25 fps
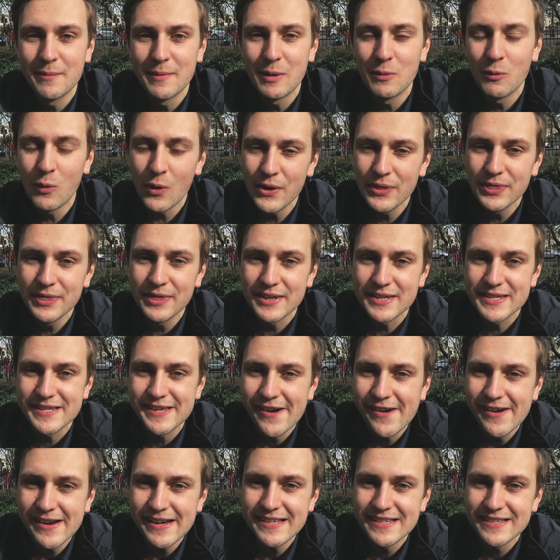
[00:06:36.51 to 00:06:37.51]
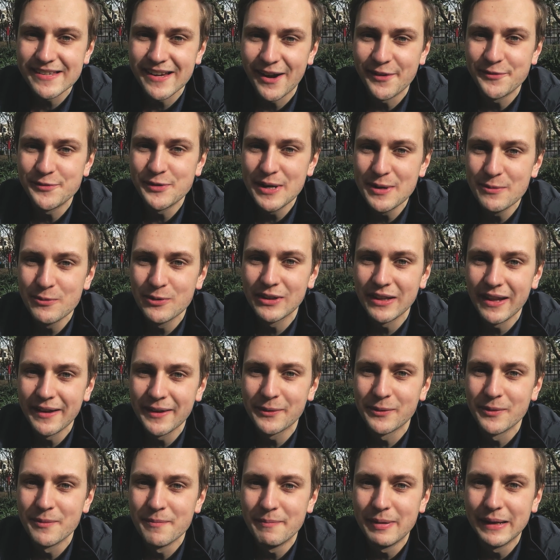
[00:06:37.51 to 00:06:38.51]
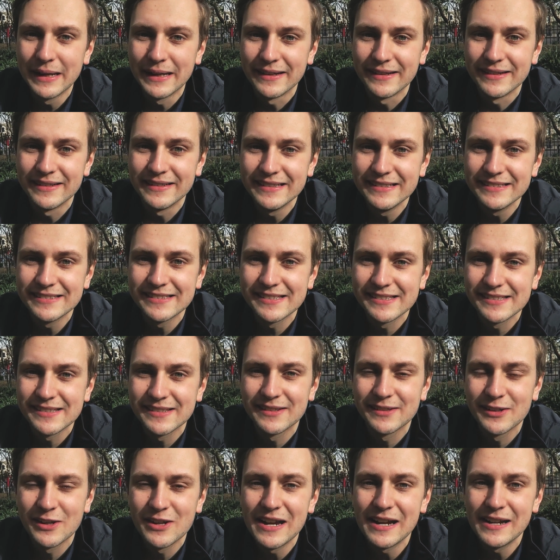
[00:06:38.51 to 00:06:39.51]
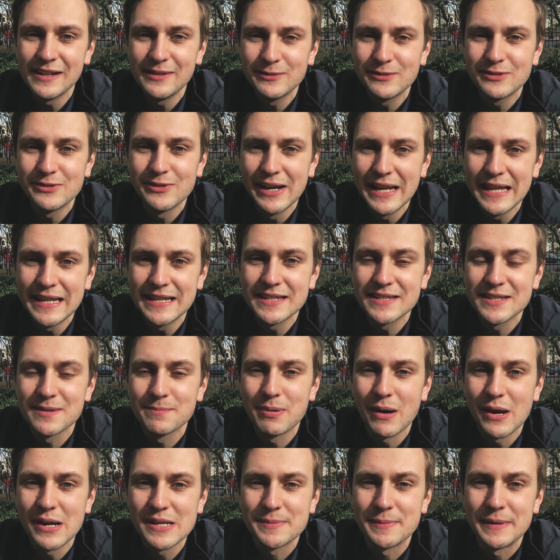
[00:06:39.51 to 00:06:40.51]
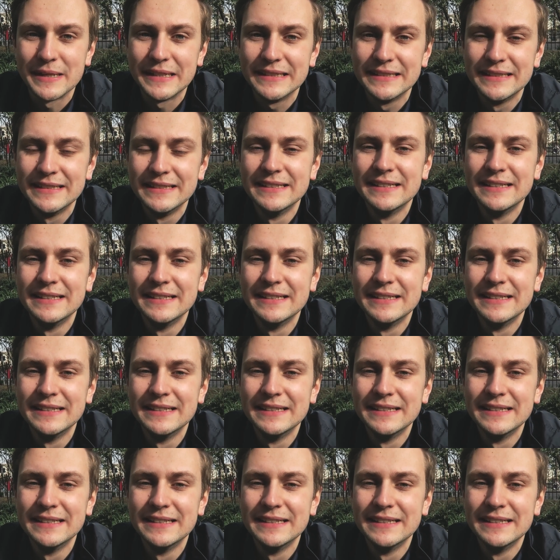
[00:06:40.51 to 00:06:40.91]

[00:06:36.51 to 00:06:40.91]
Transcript: I mean, one, the size. I really would like one bigger. It really did surprise me.